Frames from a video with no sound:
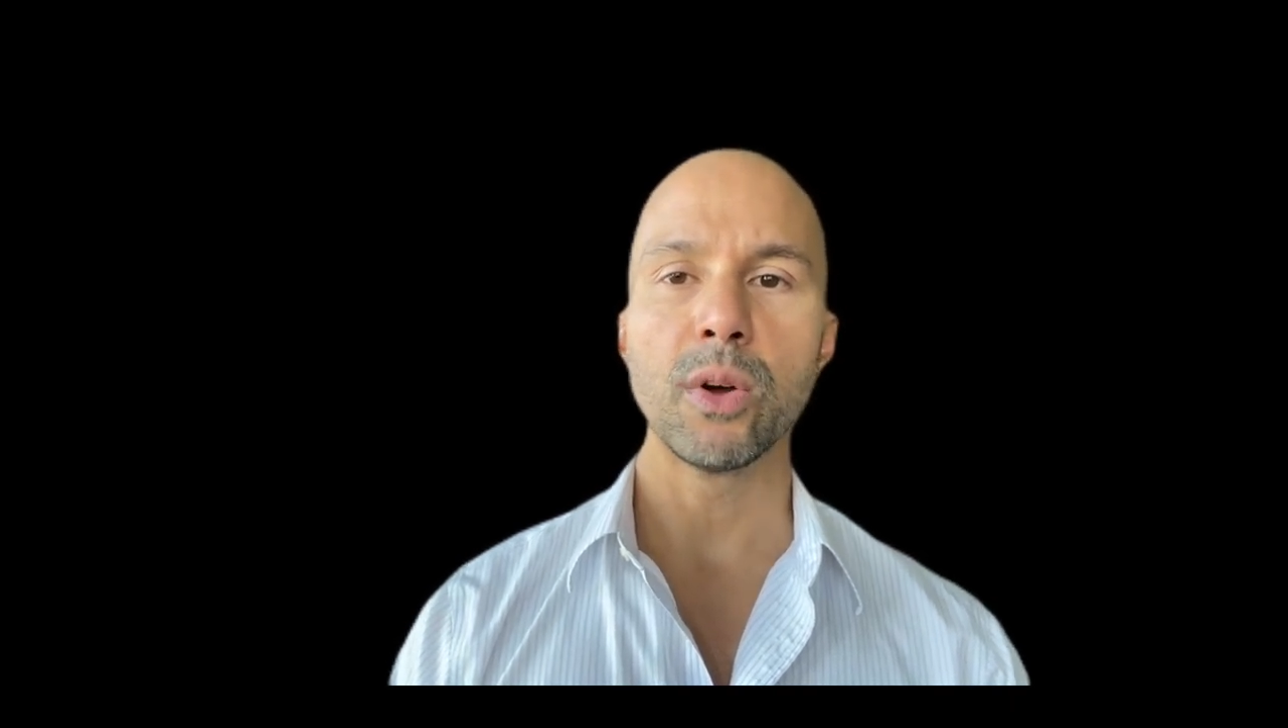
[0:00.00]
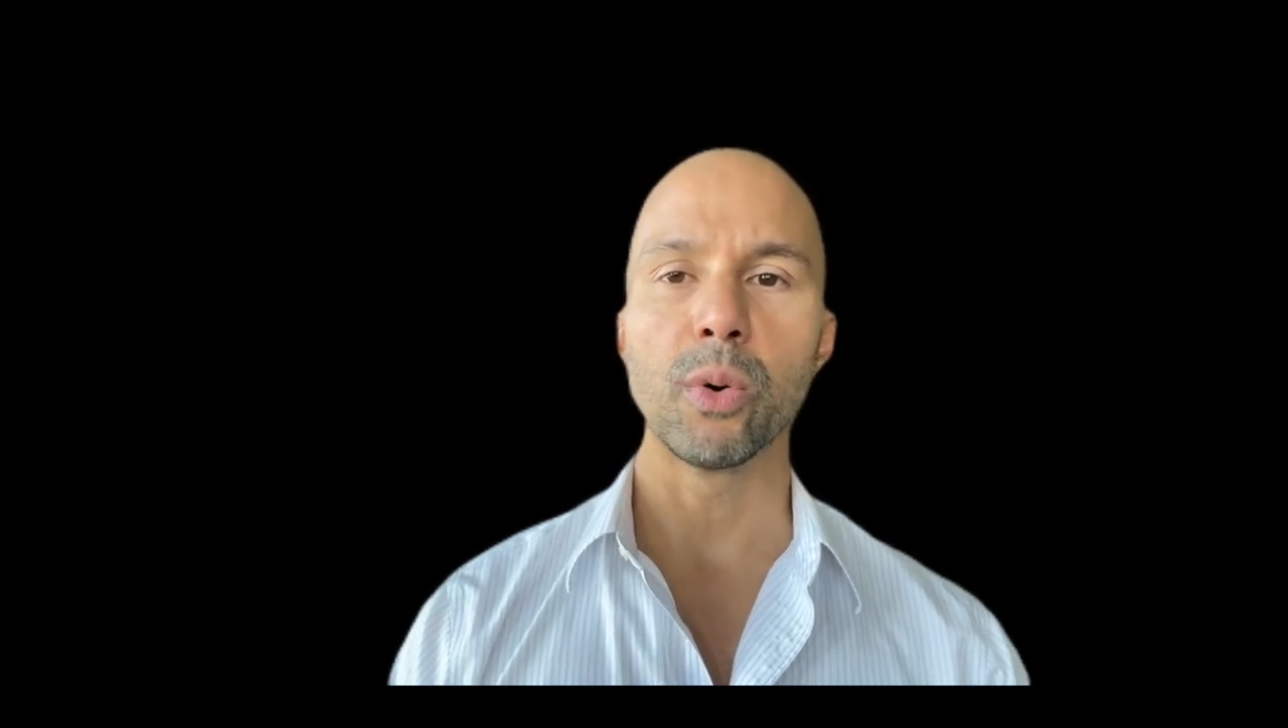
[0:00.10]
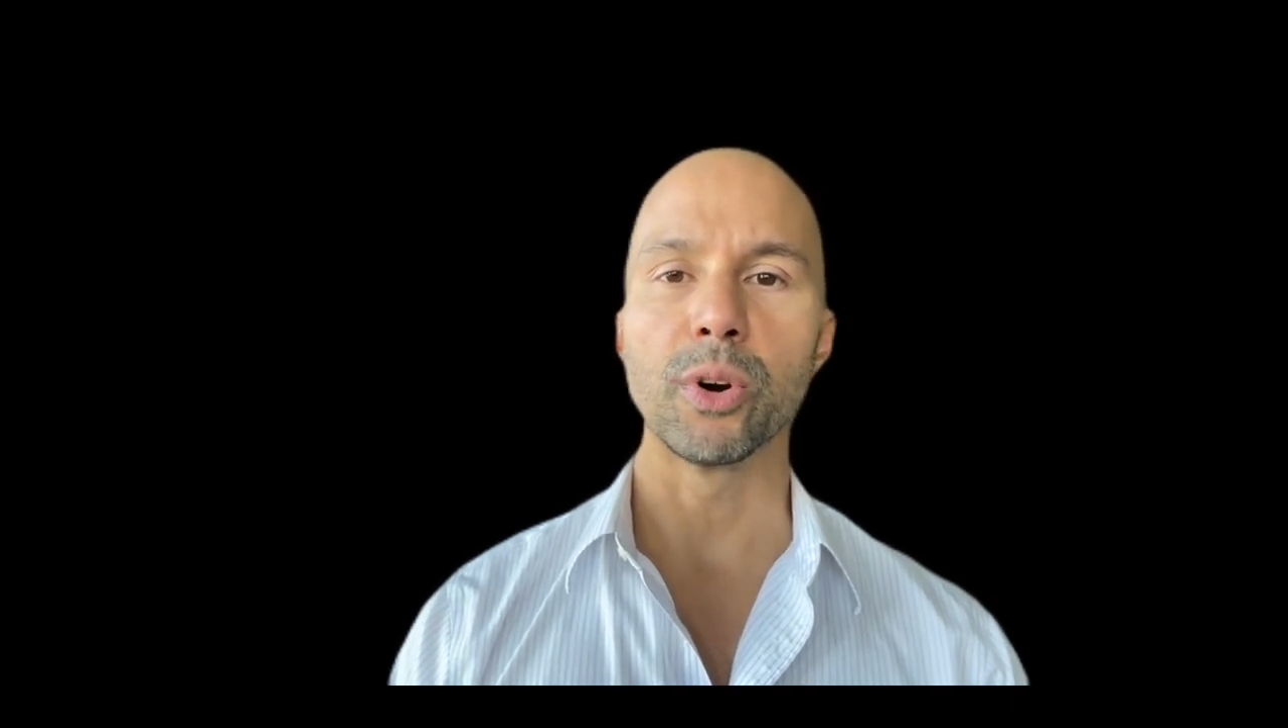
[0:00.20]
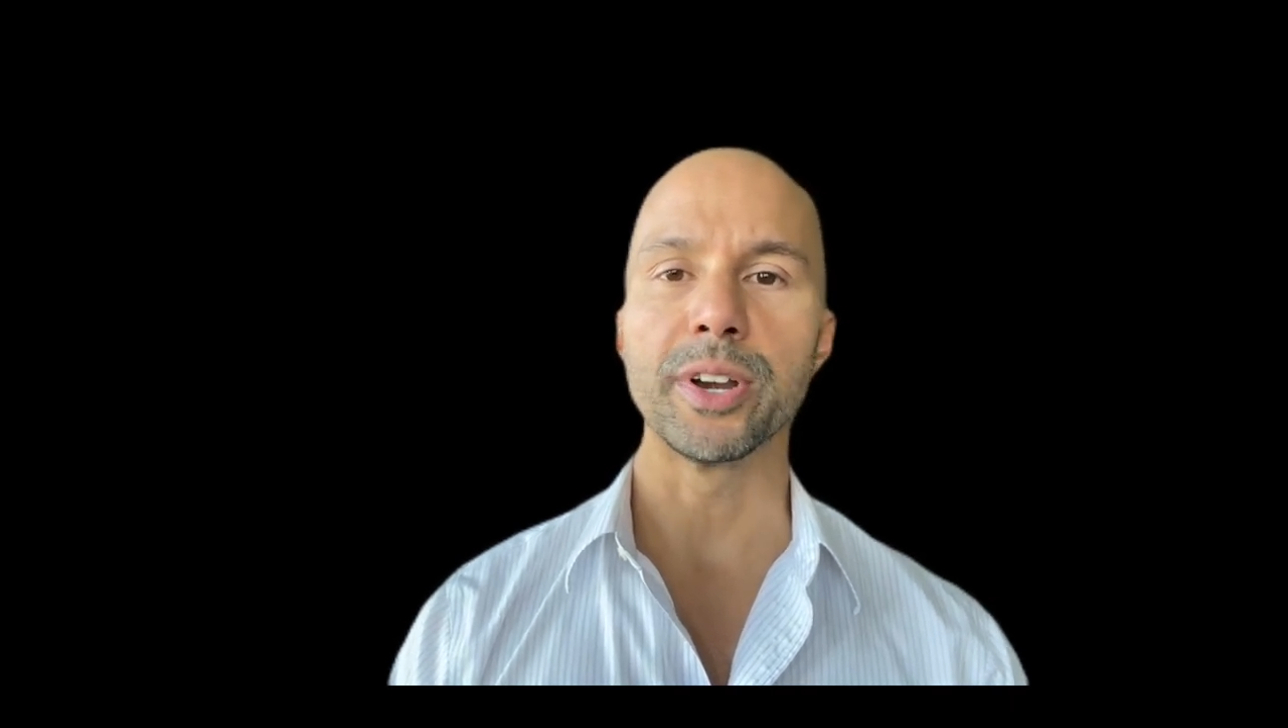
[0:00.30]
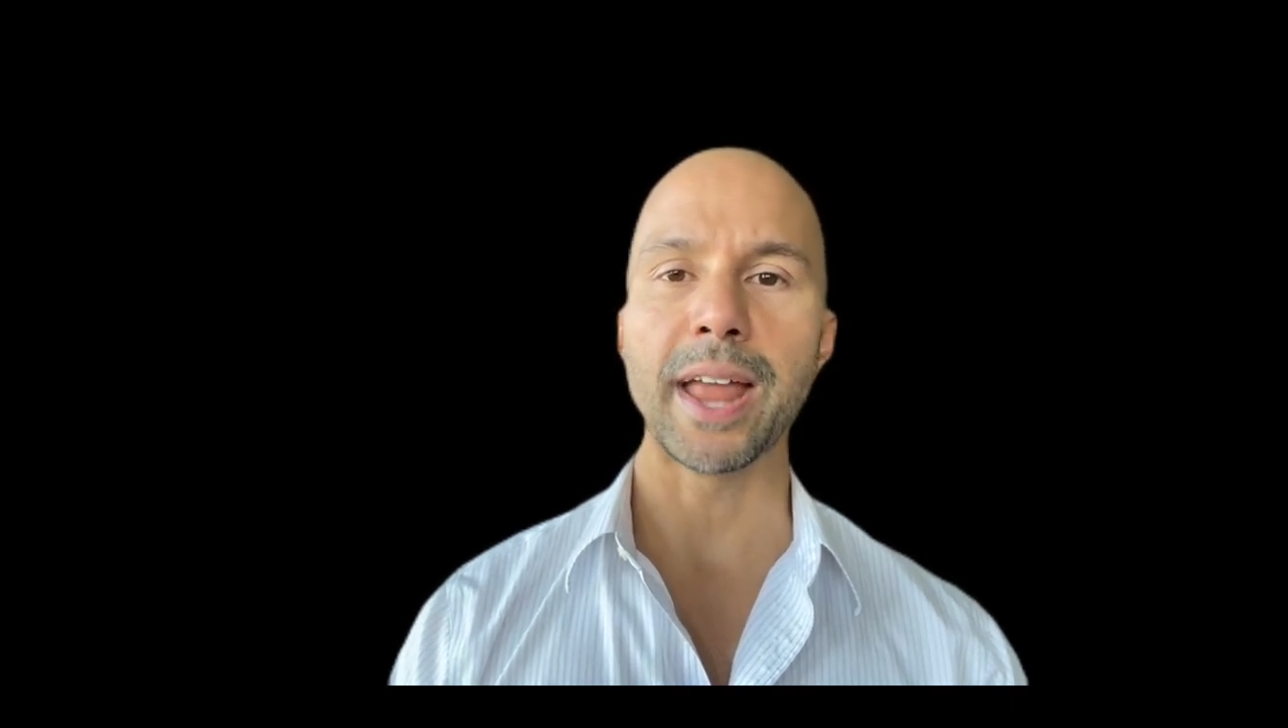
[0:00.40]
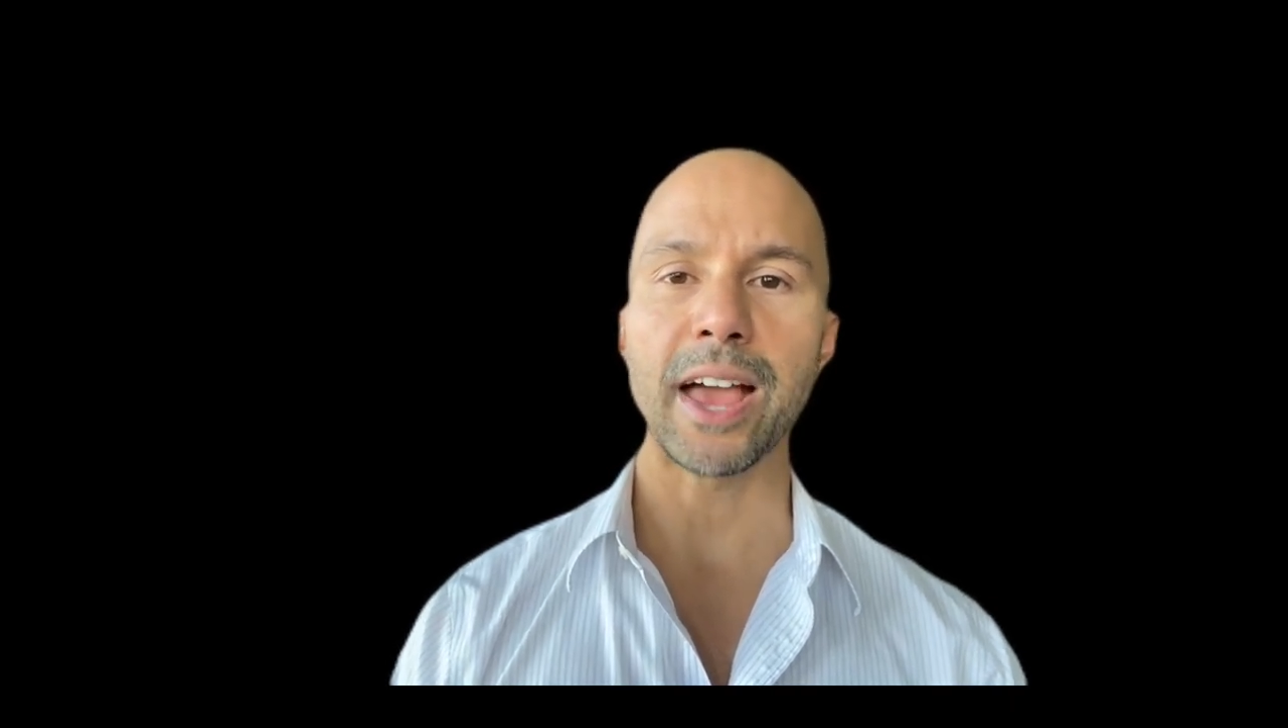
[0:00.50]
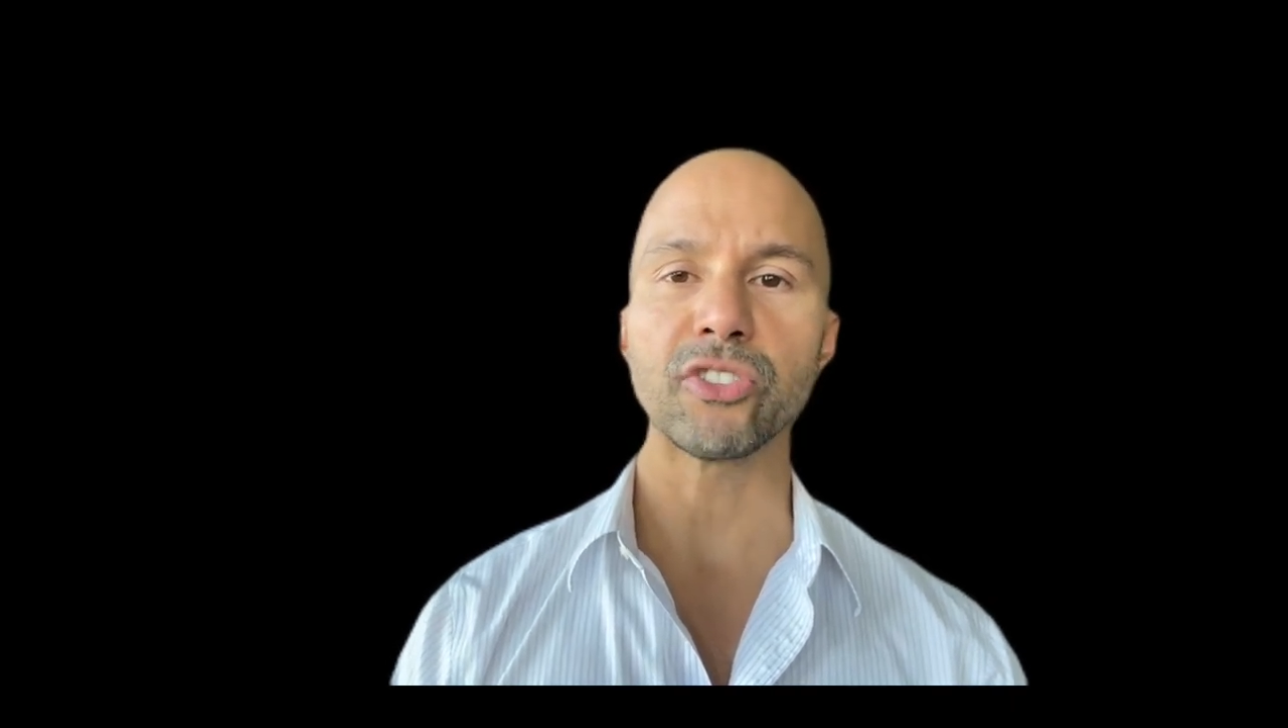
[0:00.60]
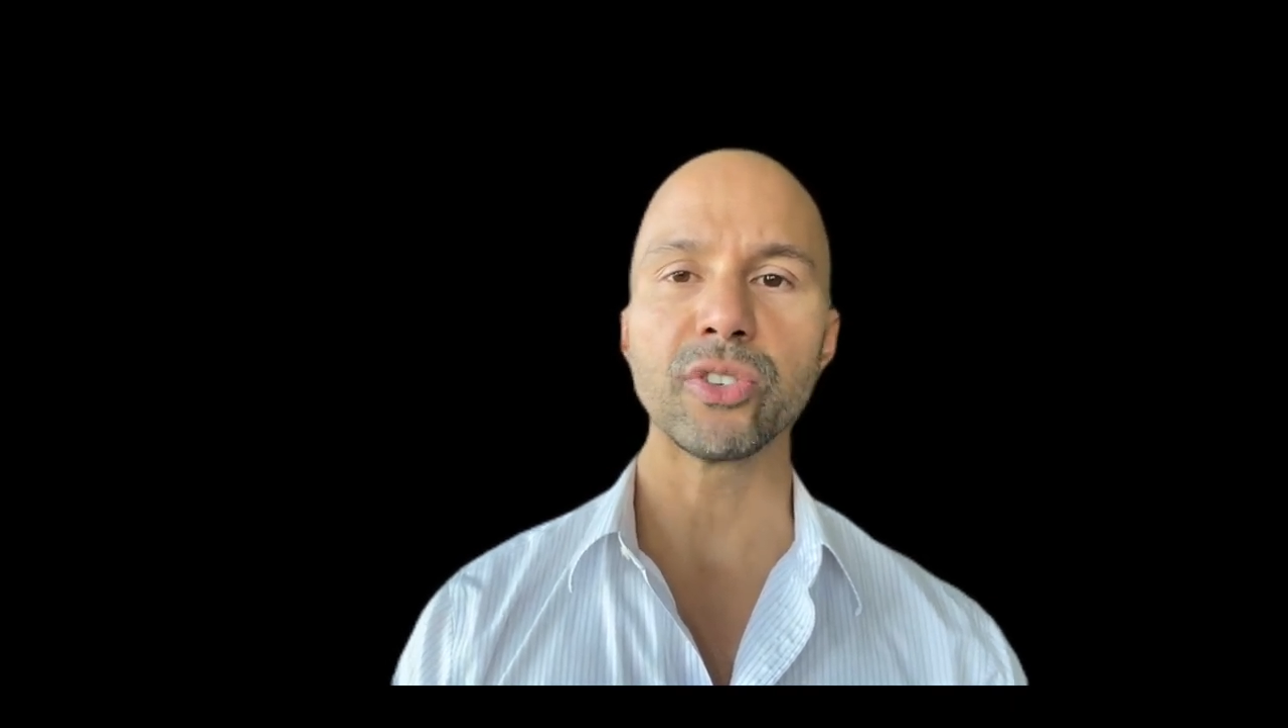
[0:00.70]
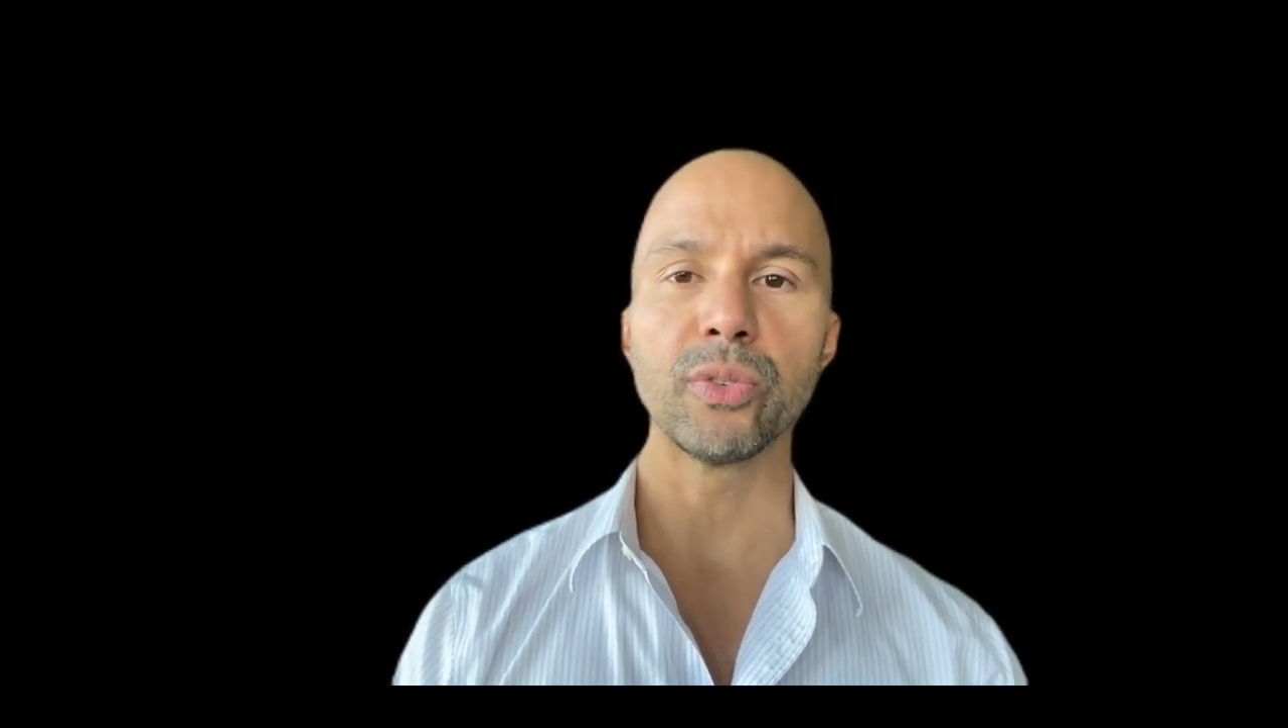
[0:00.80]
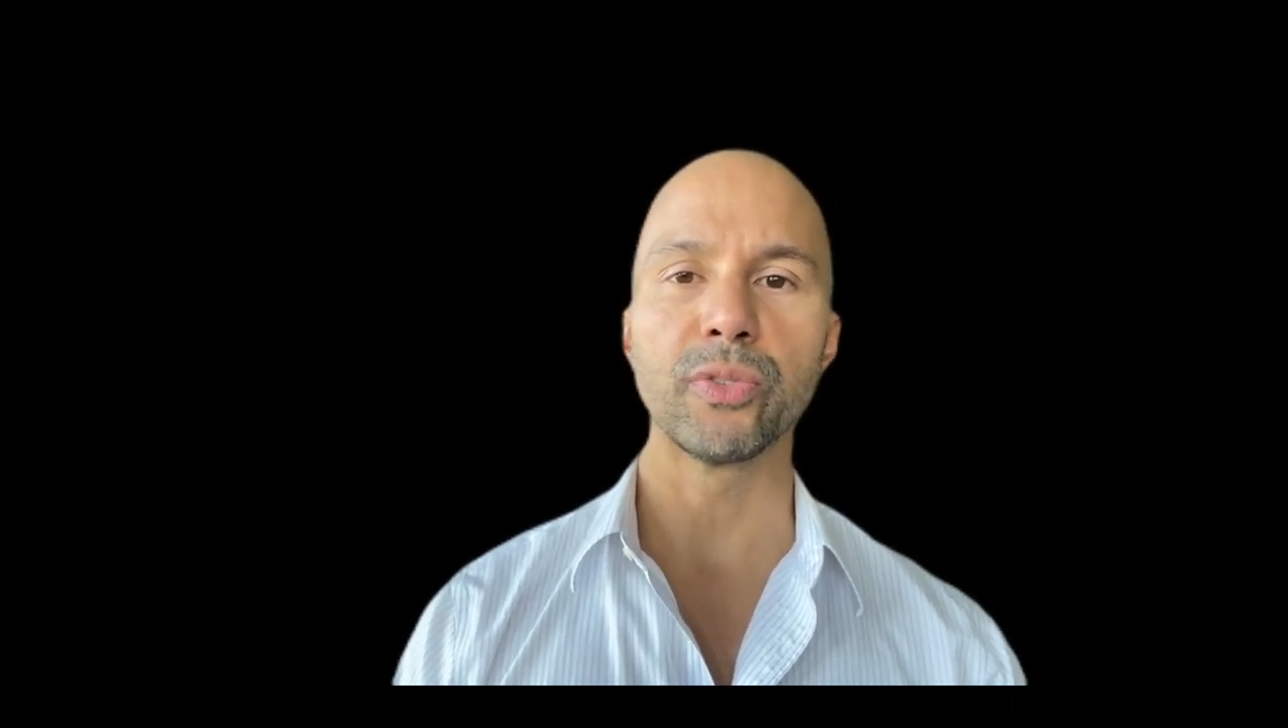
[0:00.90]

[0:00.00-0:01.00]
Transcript: or National